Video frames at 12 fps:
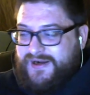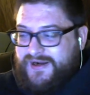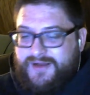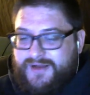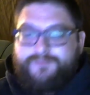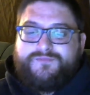
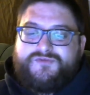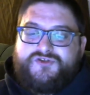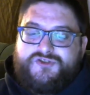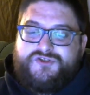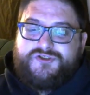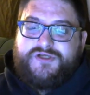I'm
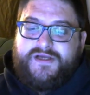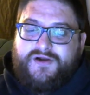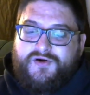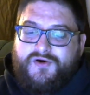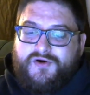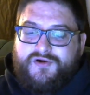
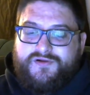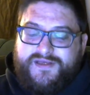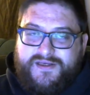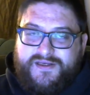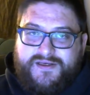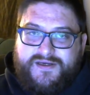
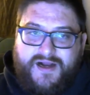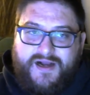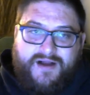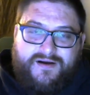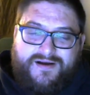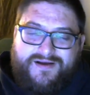generally,
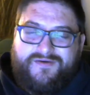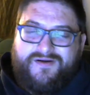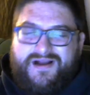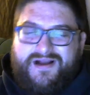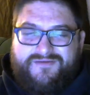I don't know.